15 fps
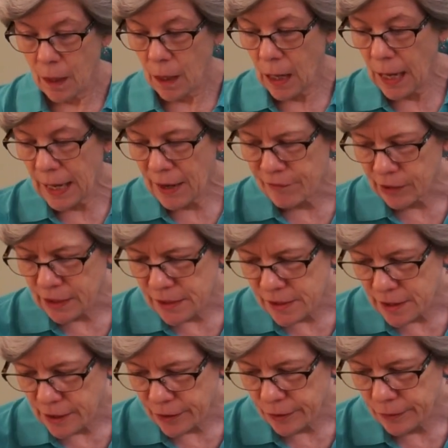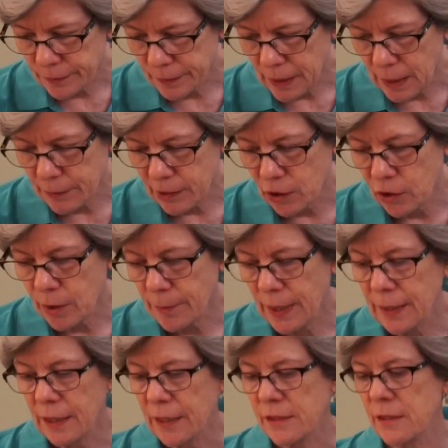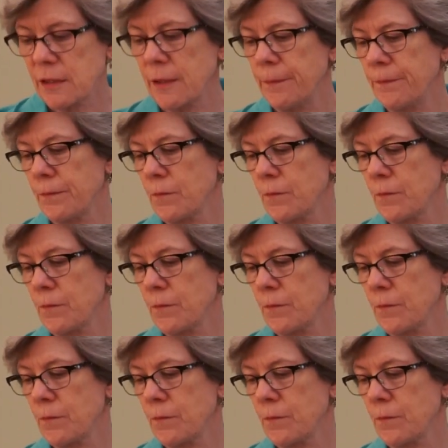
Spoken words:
I have a list here. I'm going to look at my list.